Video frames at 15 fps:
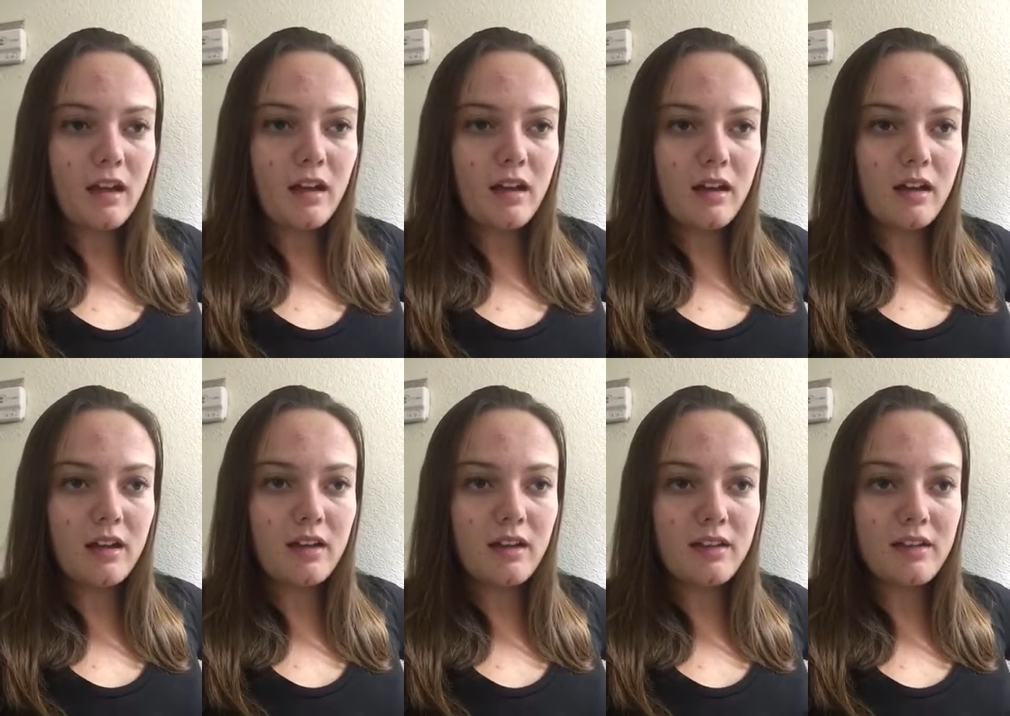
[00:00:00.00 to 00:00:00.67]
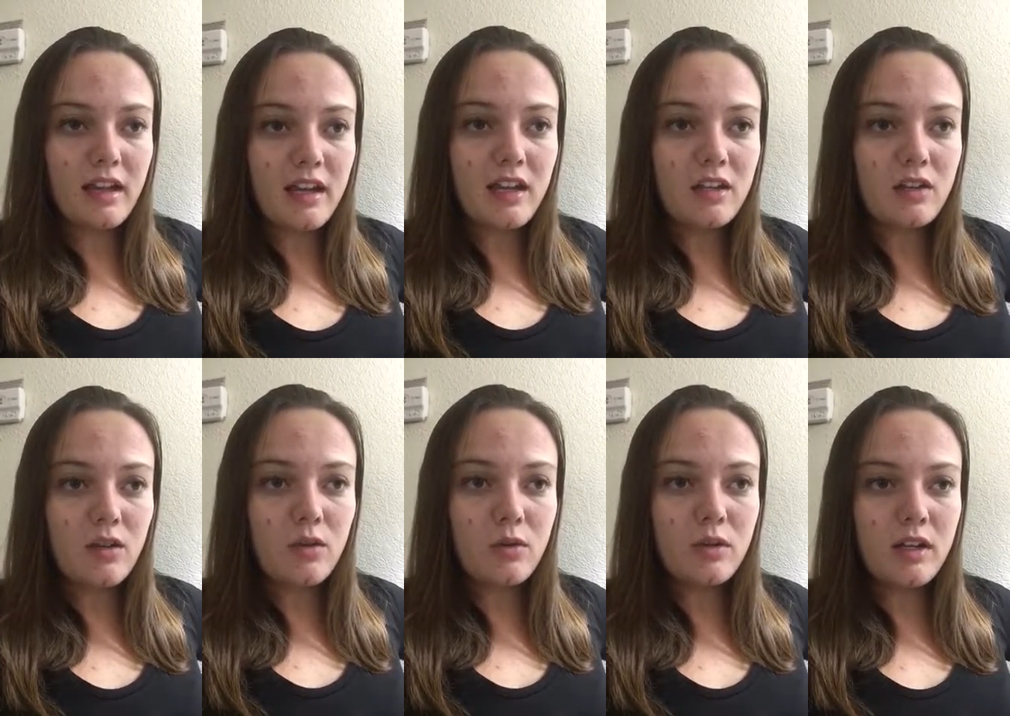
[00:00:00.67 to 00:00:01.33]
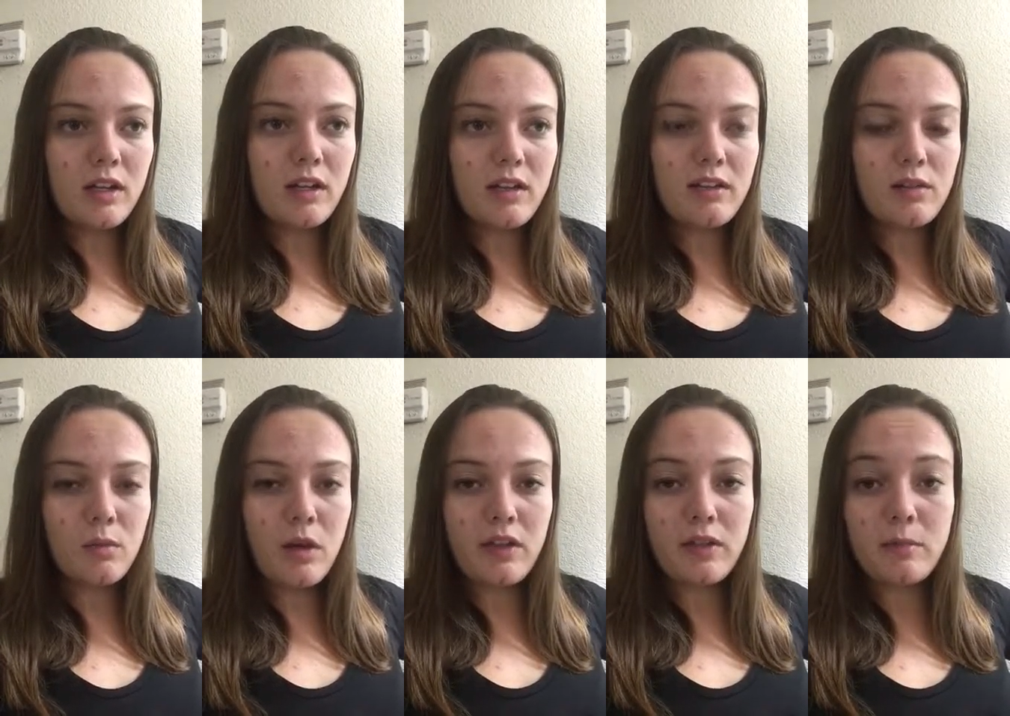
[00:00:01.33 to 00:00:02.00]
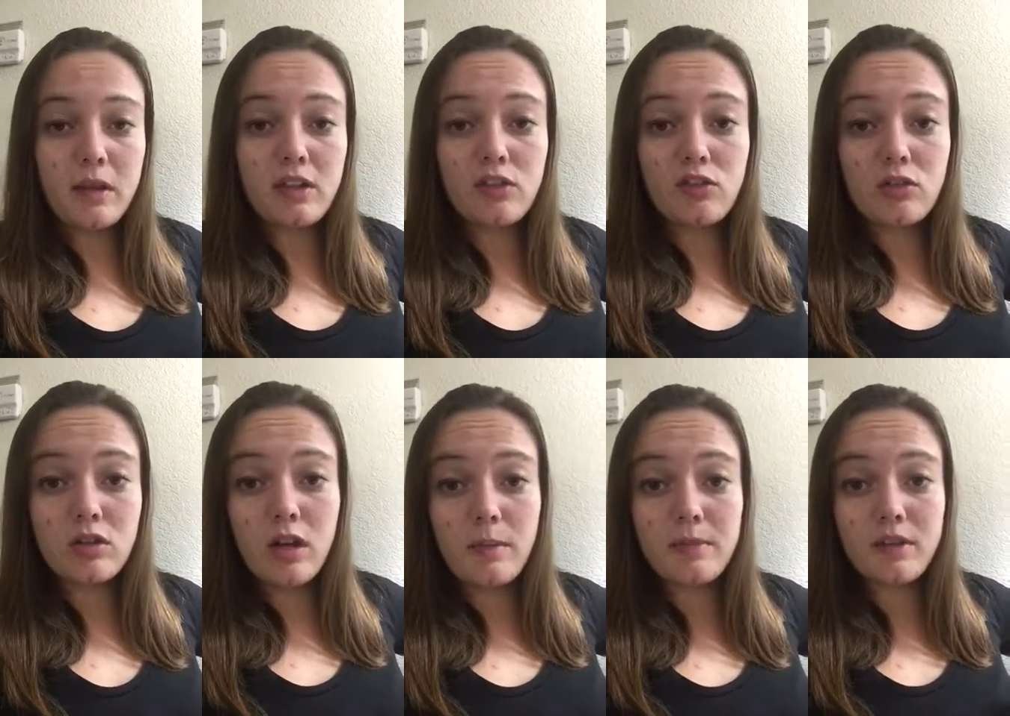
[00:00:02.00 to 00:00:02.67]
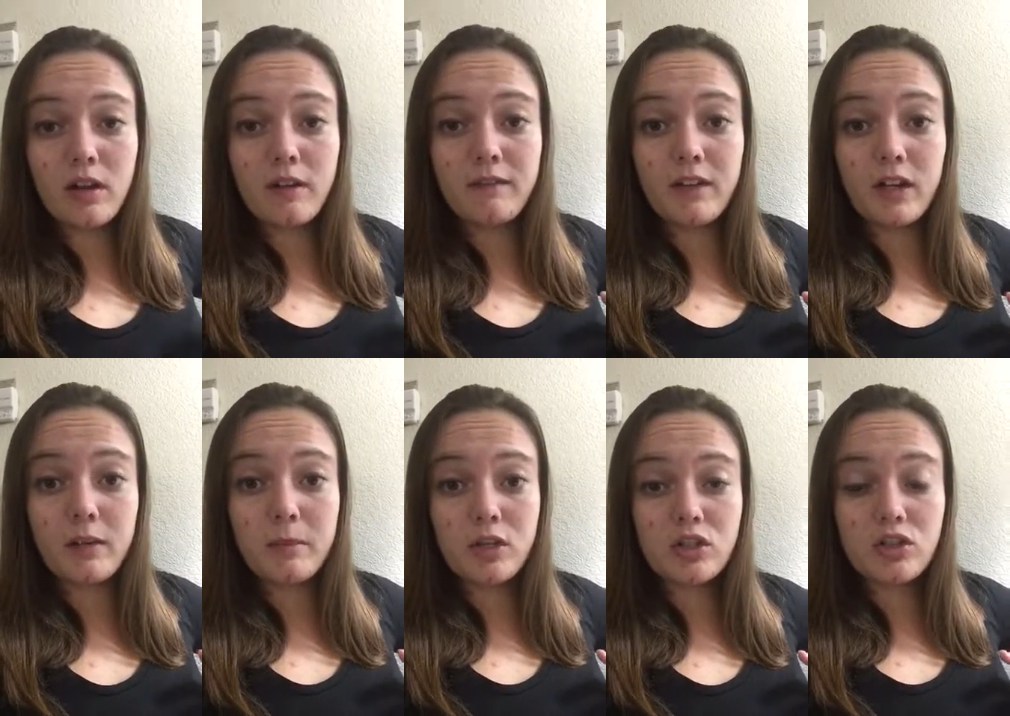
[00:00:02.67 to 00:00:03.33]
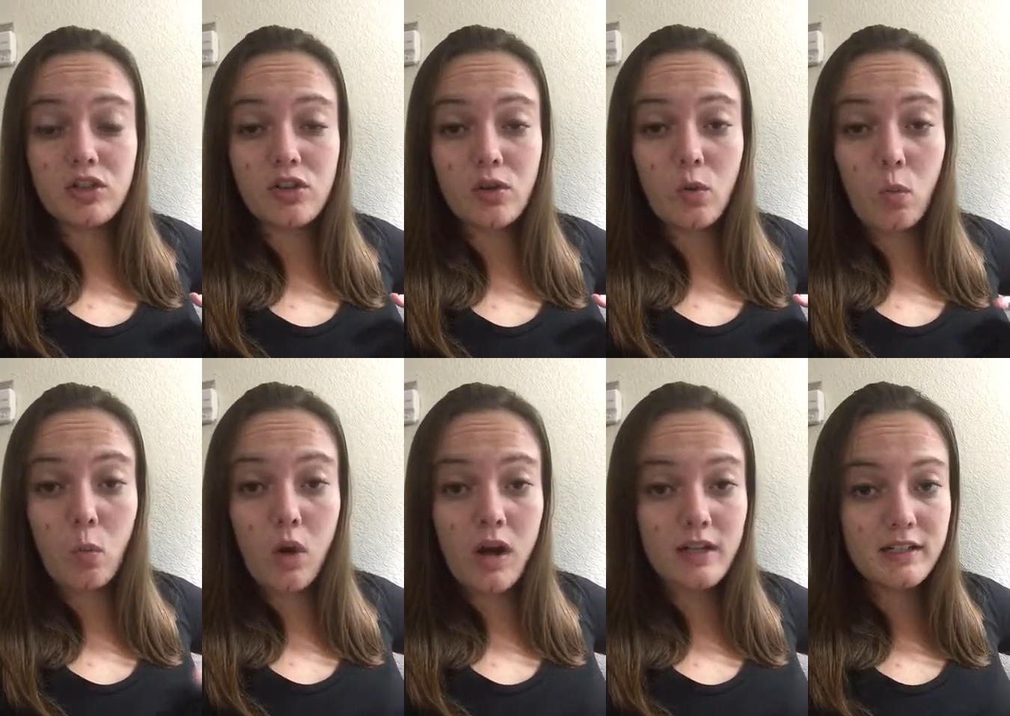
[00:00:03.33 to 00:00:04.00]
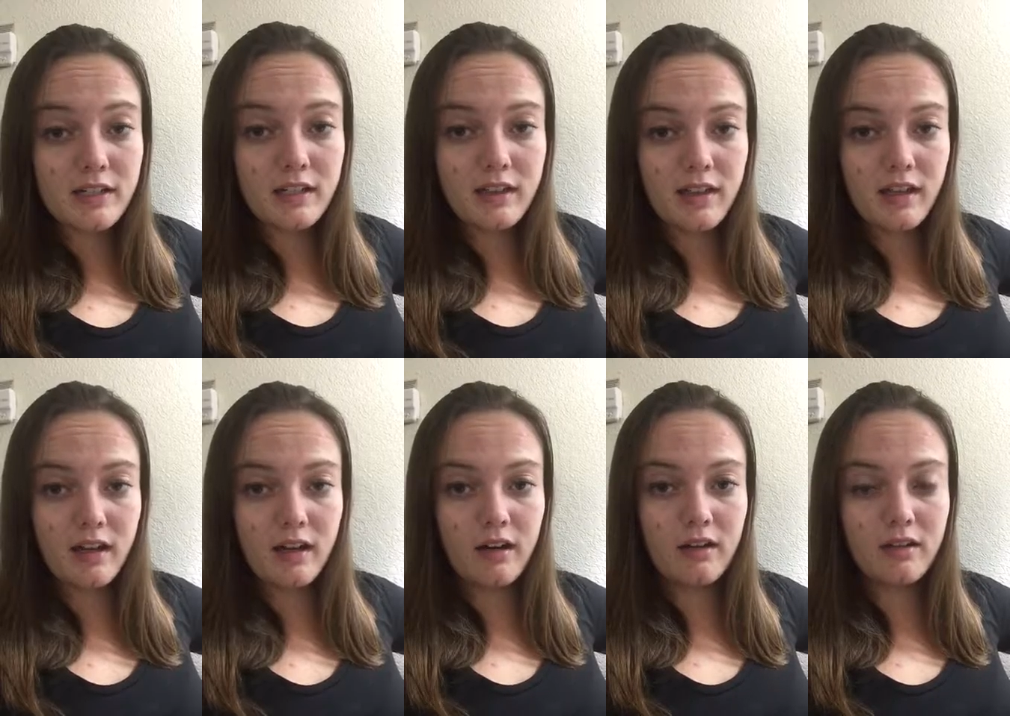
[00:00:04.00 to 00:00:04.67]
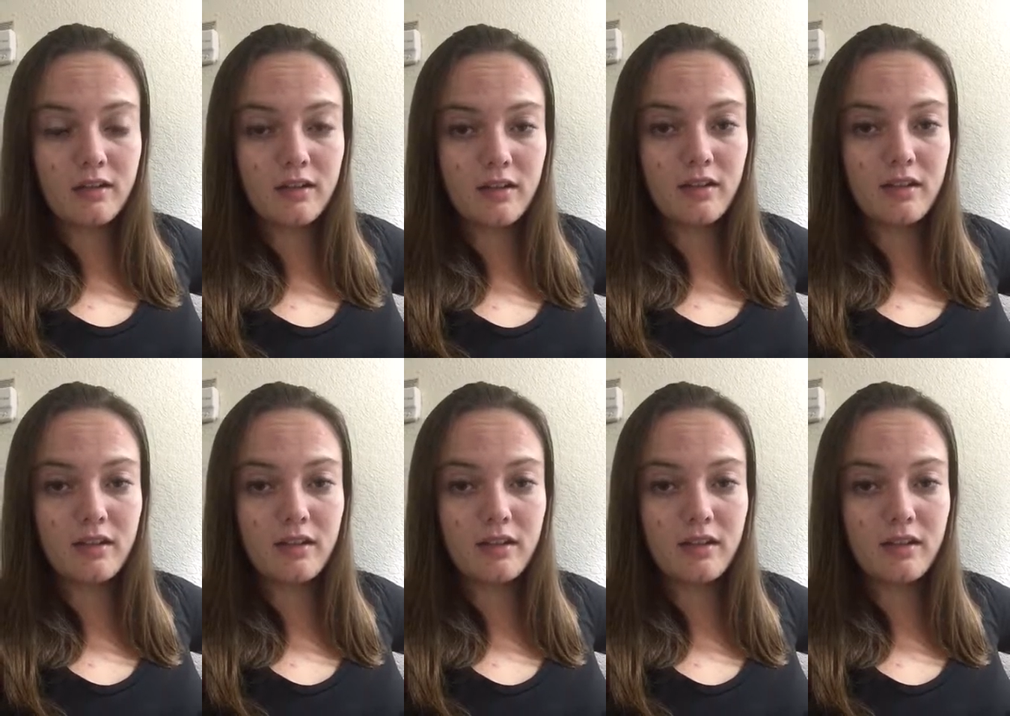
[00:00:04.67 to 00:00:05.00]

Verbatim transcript: uh, a second note is while the menstrual cups are very much so wanted there